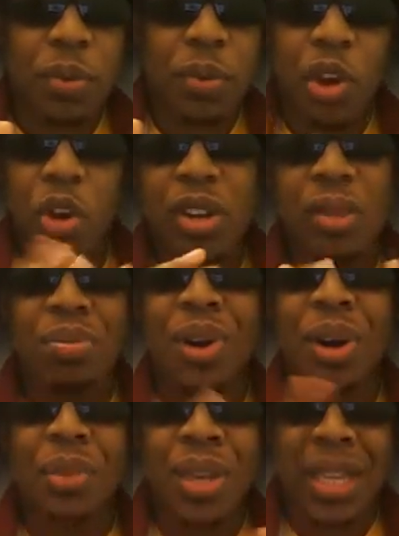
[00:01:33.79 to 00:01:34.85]
the whole of the
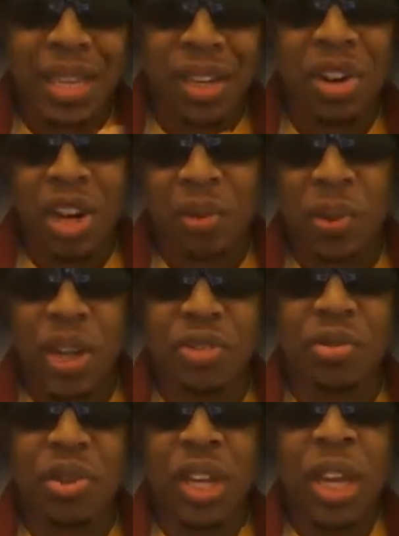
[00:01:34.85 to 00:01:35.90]
Premier League look at Wayne
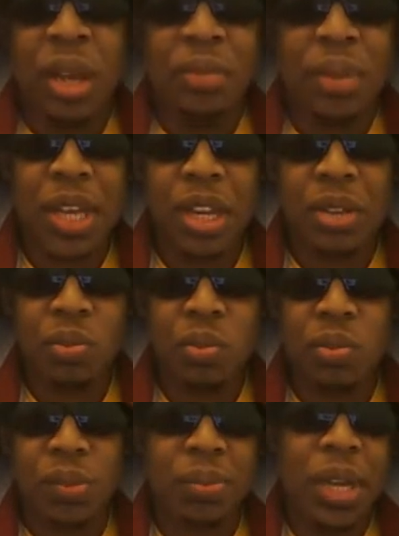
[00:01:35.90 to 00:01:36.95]
Rooney being
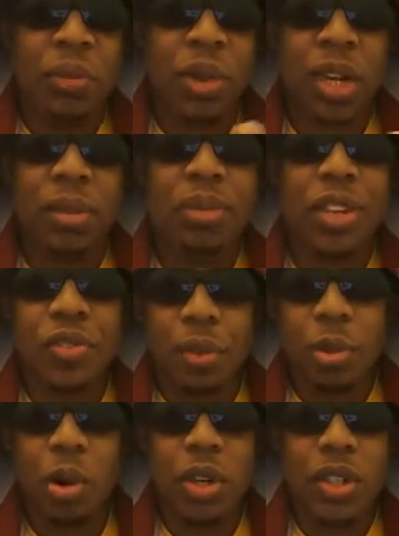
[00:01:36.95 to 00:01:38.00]
being one of the best
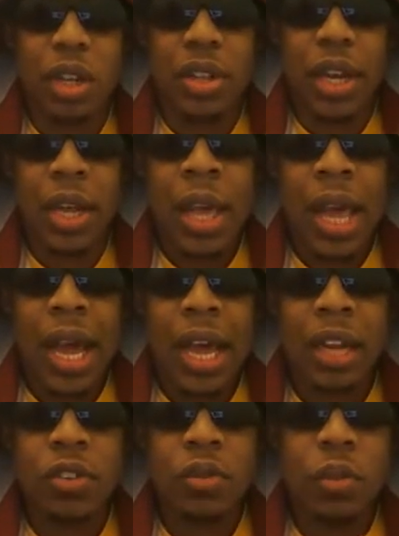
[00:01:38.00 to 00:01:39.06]
footballers out there.
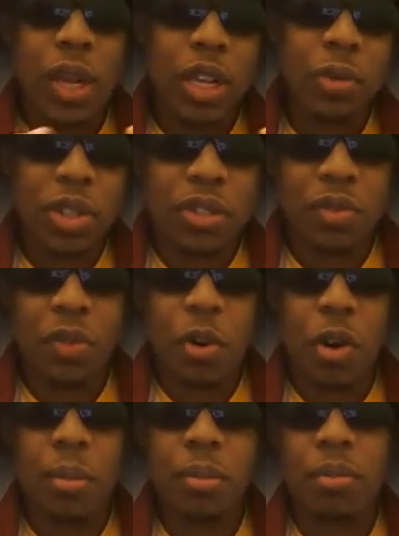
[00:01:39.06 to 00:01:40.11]
And when he was in
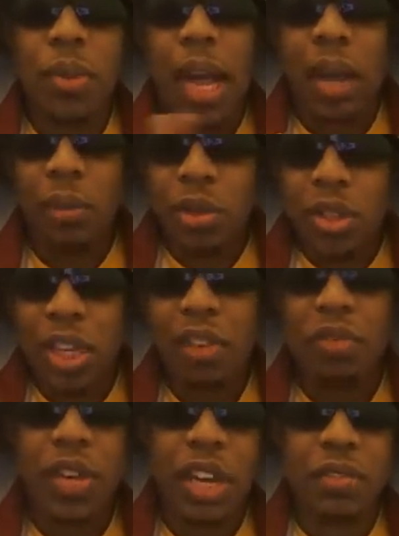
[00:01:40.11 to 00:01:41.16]
form, I would
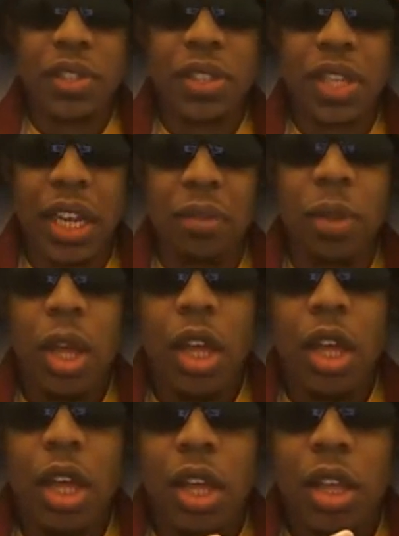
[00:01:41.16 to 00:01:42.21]
definitely have to say
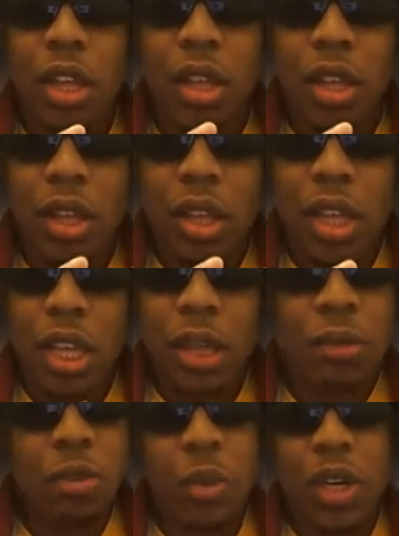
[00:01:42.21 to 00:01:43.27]

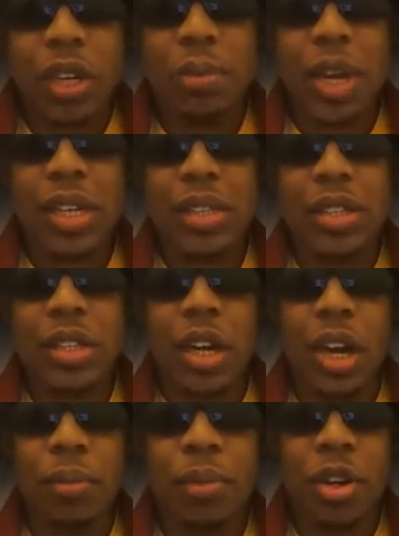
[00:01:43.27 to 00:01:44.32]
he was one of the best.
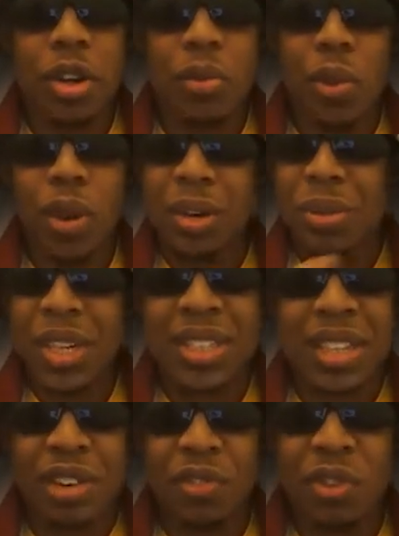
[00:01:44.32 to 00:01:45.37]
Um, you know, one of the best
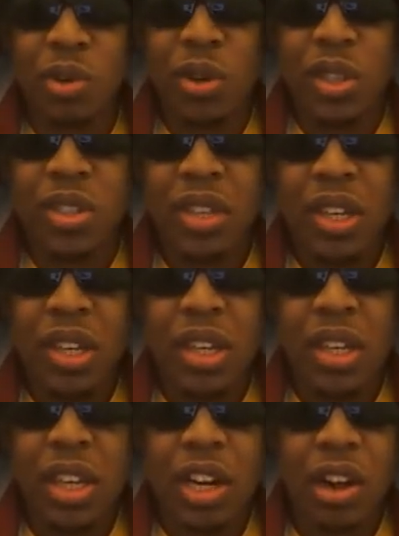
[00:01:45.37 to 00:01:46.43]
centre forwards.
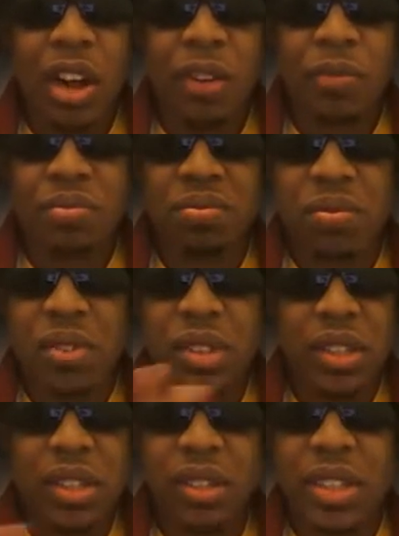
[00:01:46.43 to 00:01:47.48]
You know,
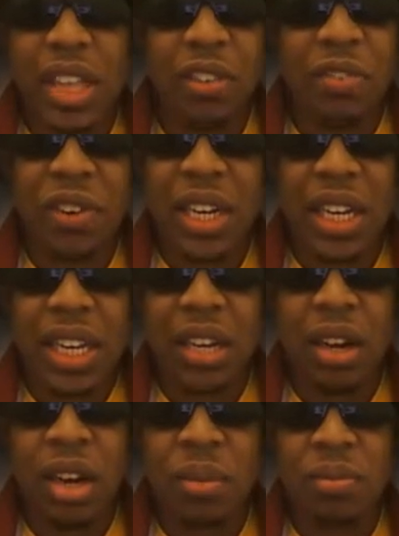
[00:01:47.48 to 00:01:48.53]
definitely
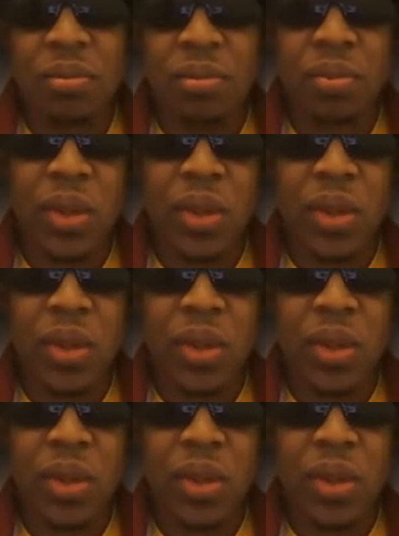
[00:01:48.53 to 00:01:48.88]
um